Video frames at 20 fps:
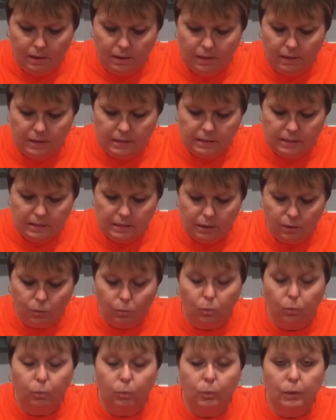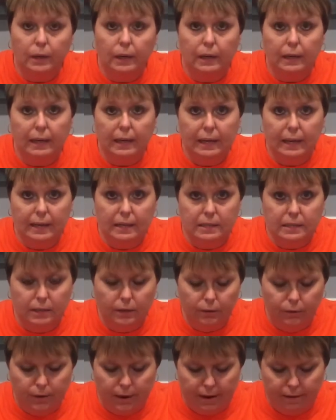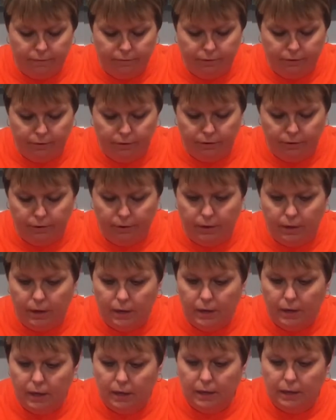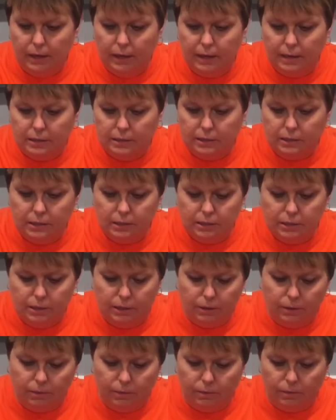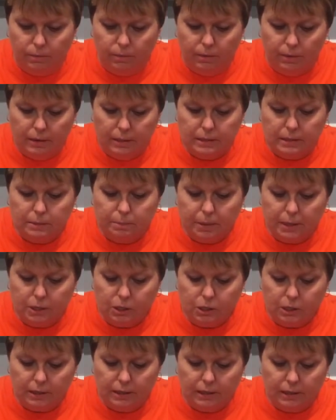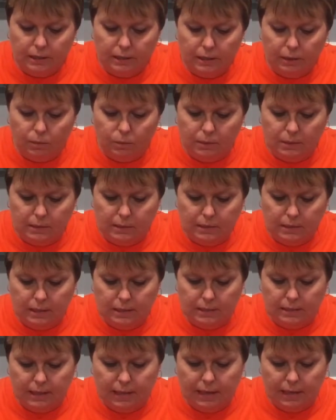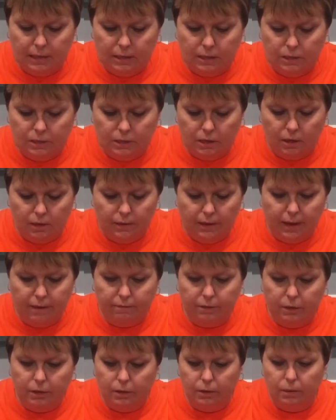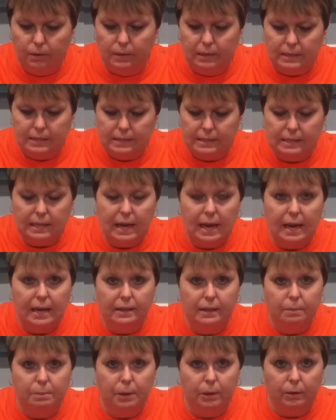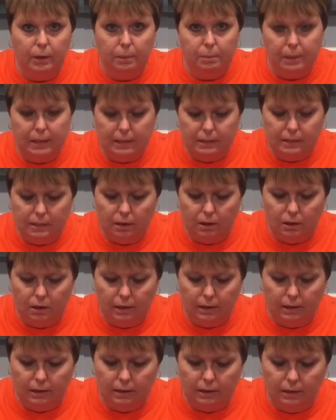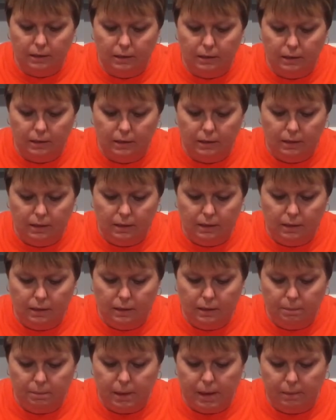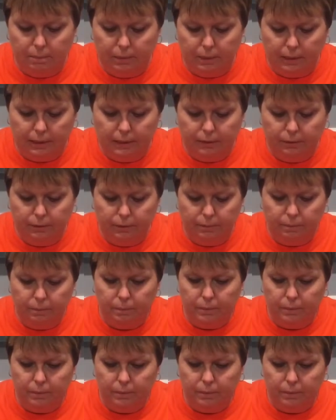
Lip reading: This is a really easy craft for kids to do, especially the little ones, because they can just, all they have to do is slide the pony beads on the pipe cleaner.